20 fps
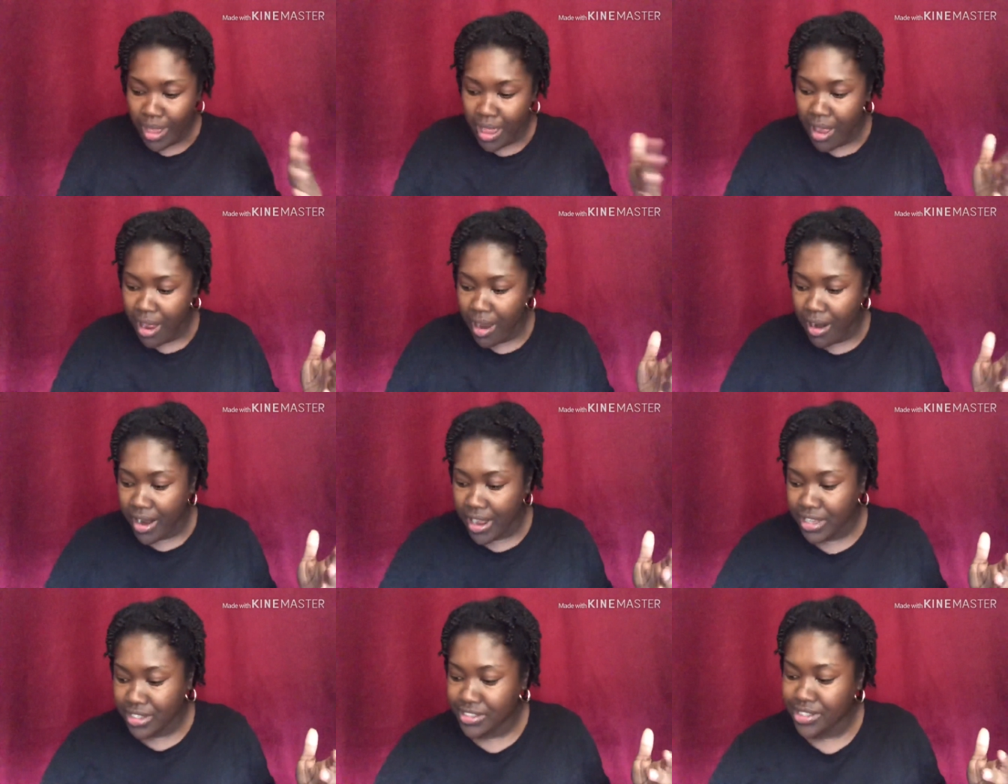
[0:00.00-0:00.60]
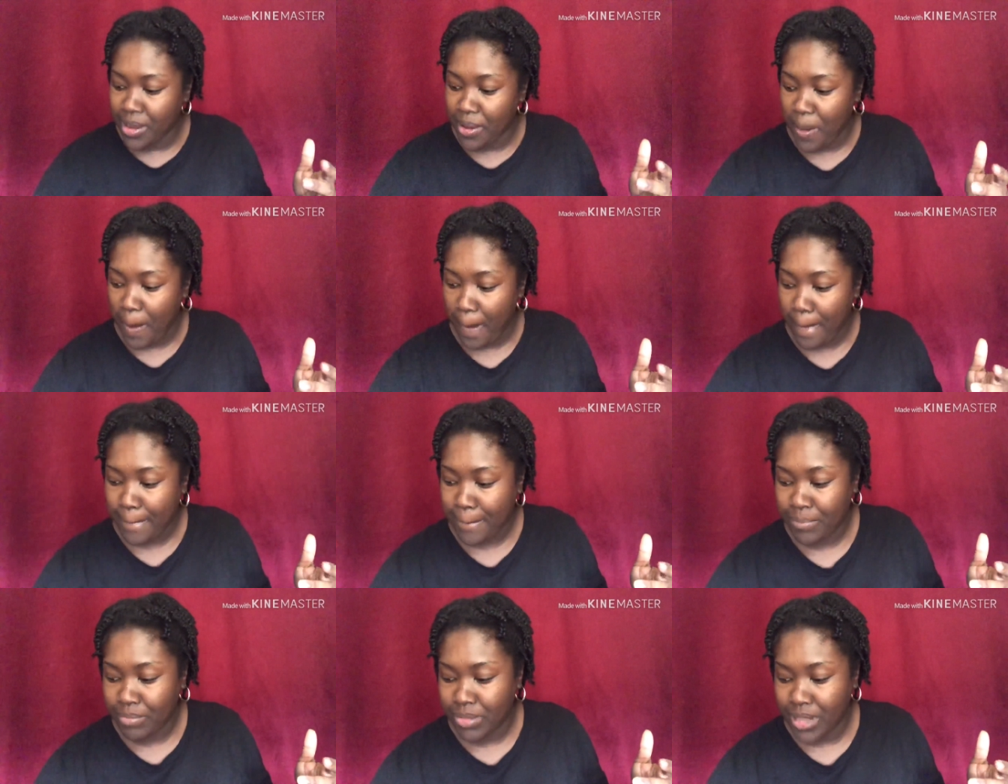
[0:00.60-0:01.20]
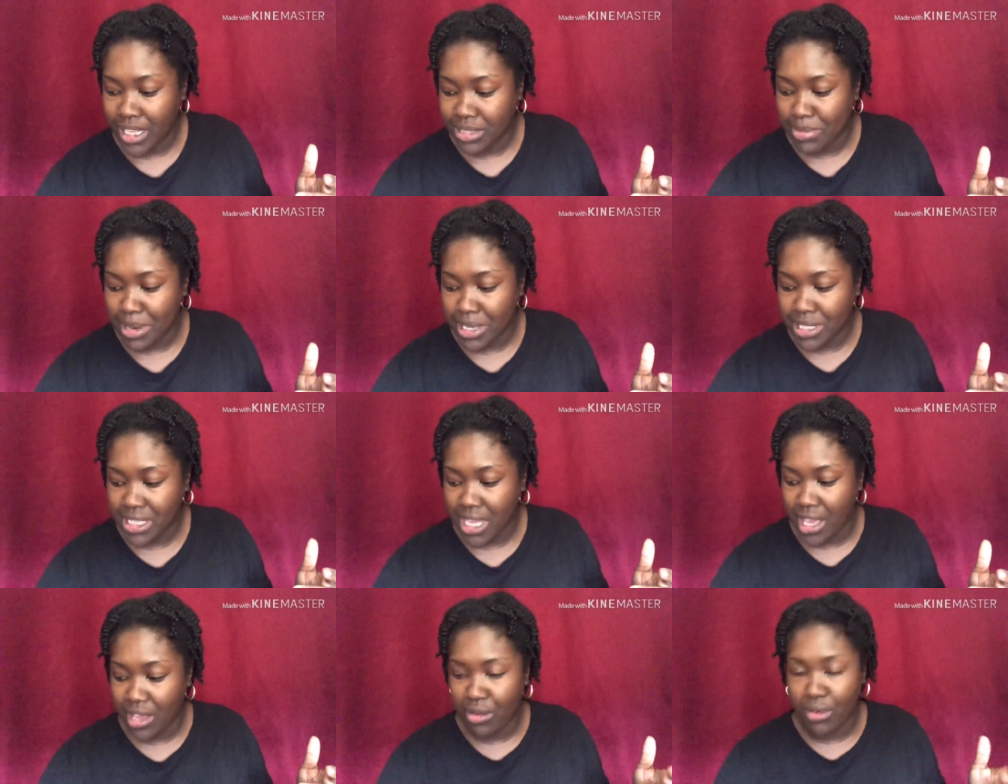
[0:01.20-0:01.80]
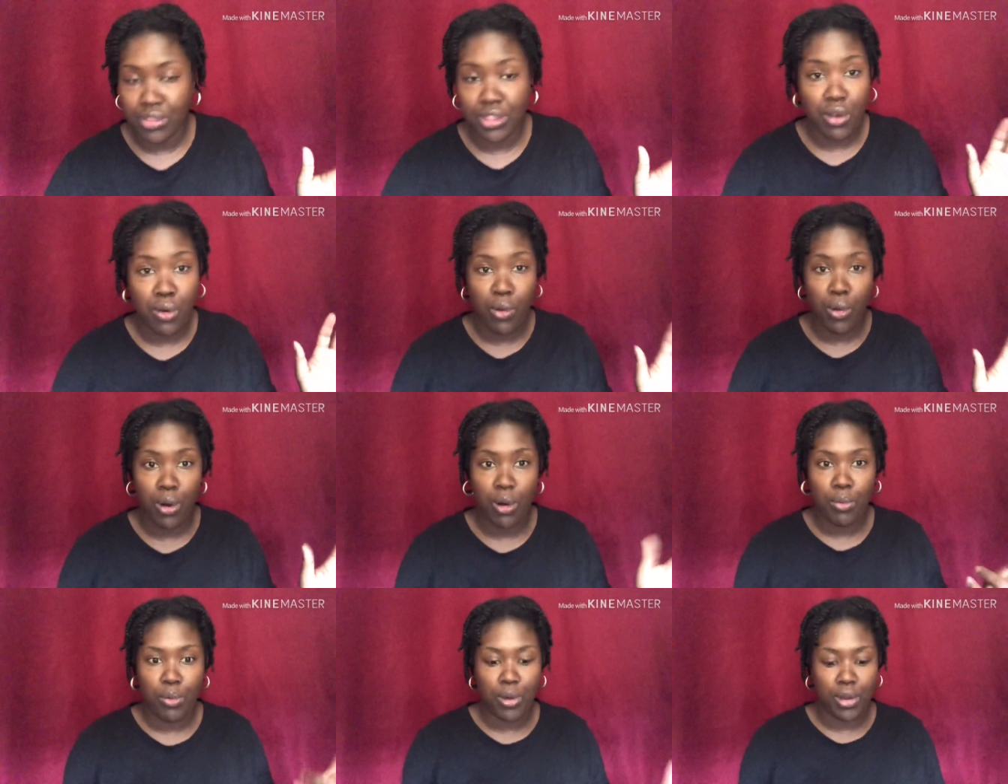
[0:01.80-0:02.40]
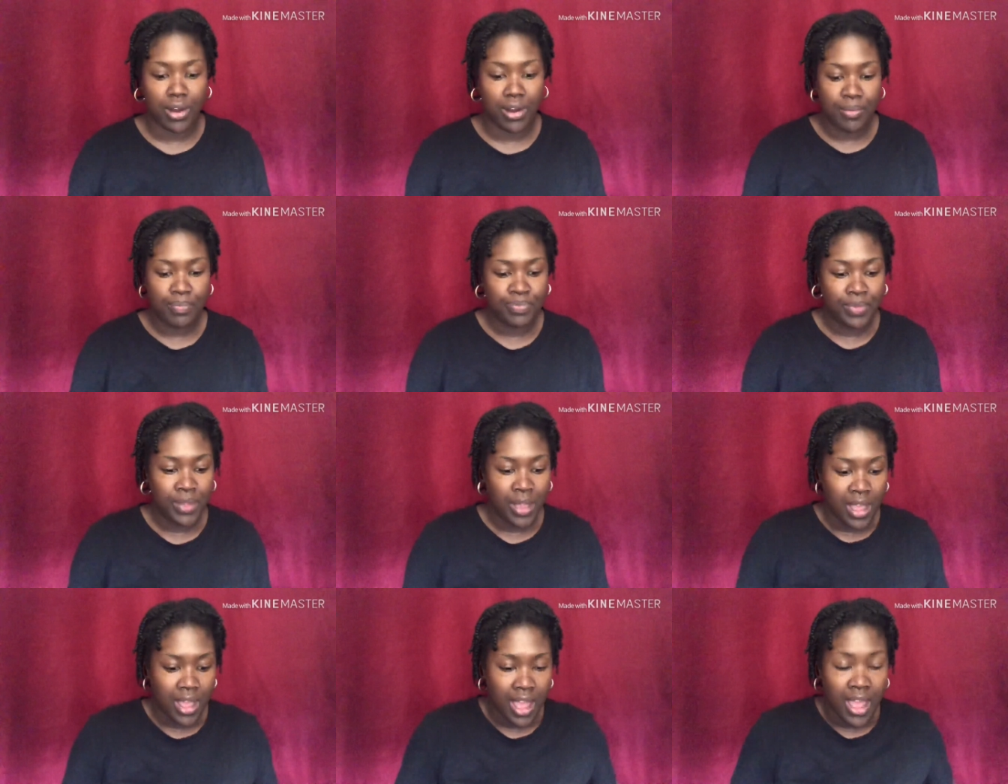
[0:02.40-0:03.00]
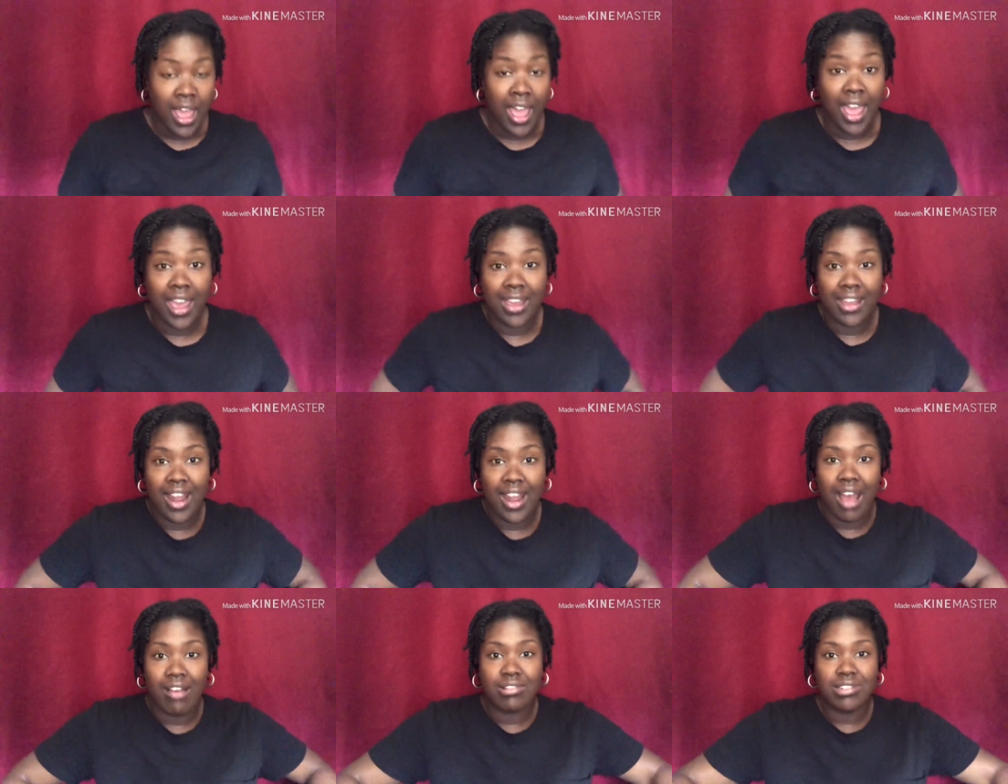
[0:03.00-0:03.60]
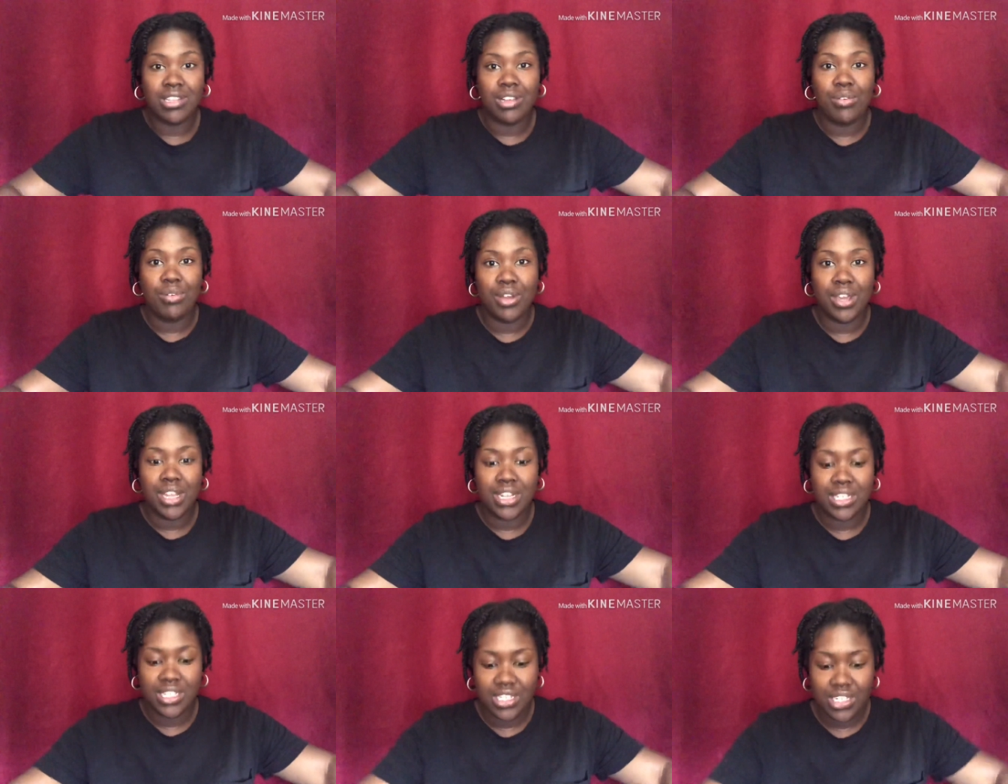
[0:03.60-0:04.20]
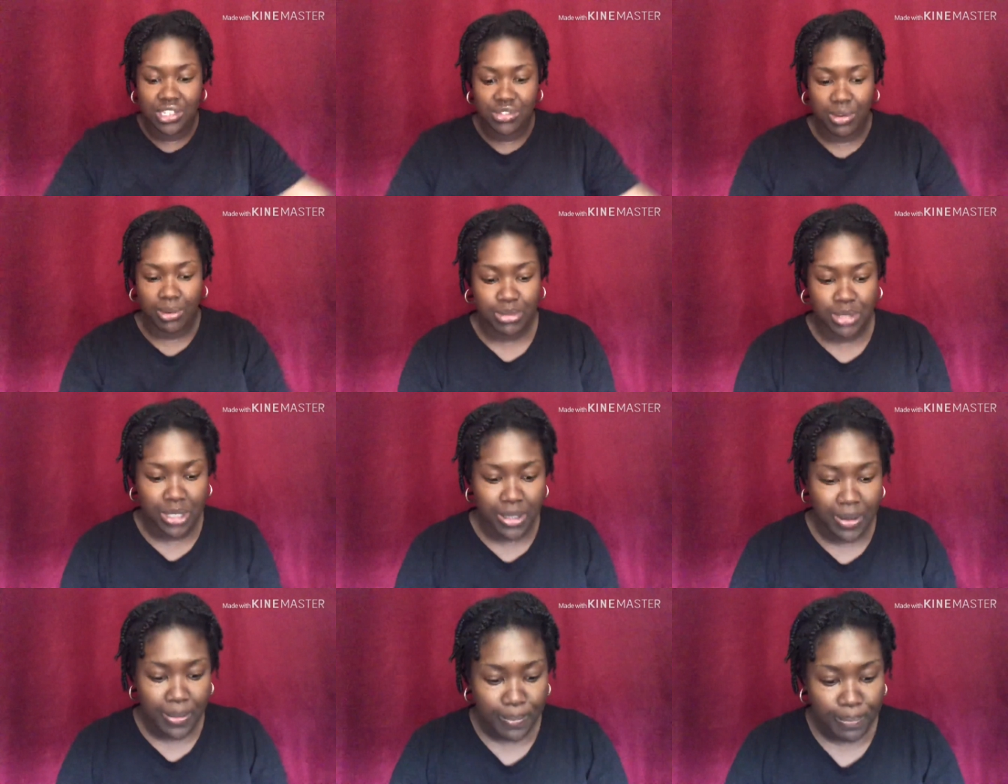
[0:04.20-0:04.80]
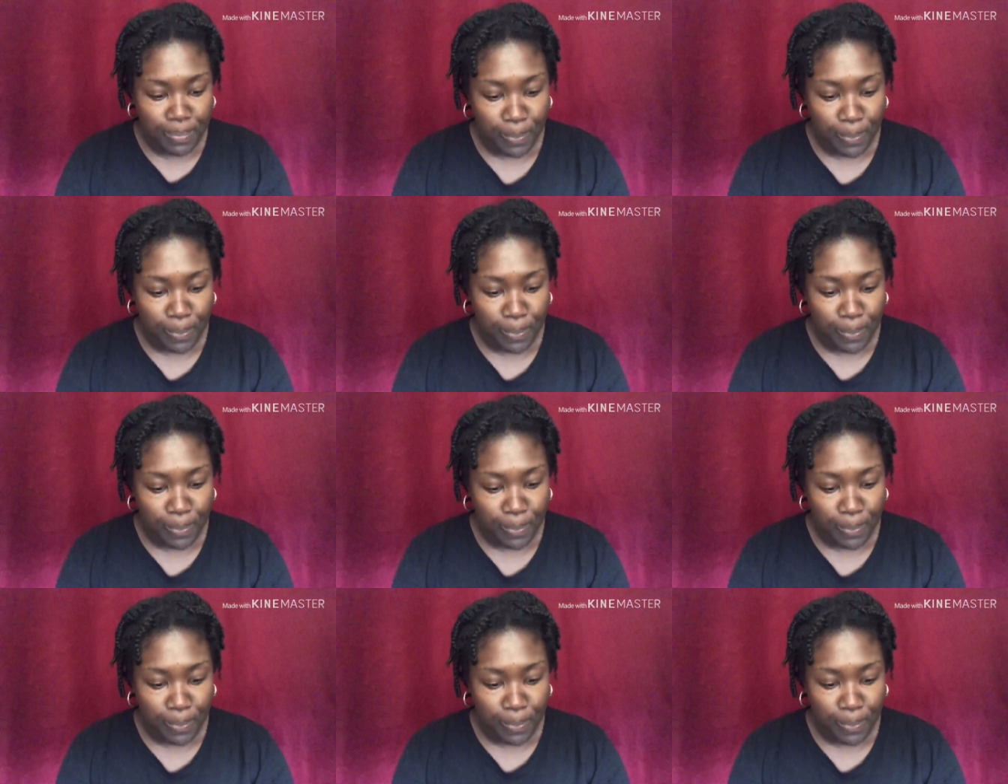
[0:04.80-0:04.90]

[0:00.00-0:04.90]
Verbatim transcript: All right, so that's my take on the core water. And obviously, we're gonna get into the scripture.